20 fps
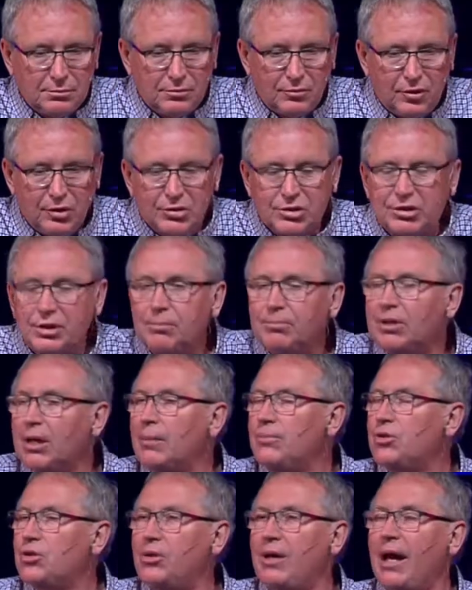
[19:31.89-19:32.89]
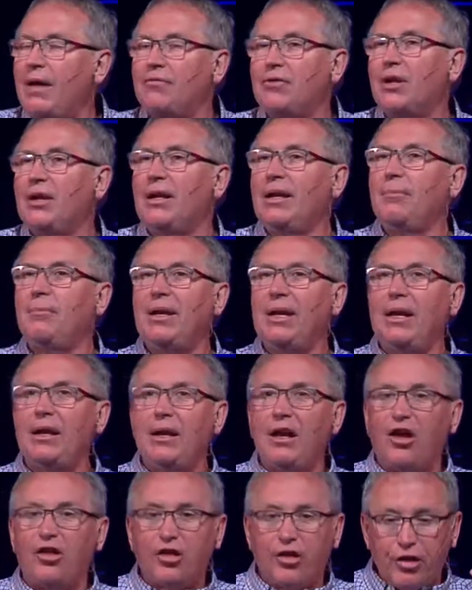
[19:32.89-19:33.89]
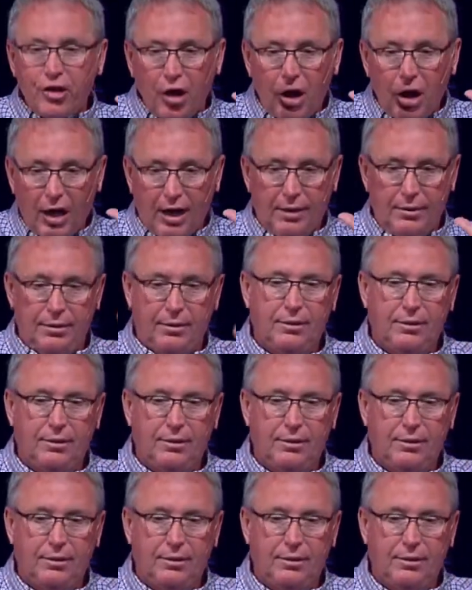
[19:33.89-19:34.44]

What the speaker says: There's sometimes you have to eliminate a thought.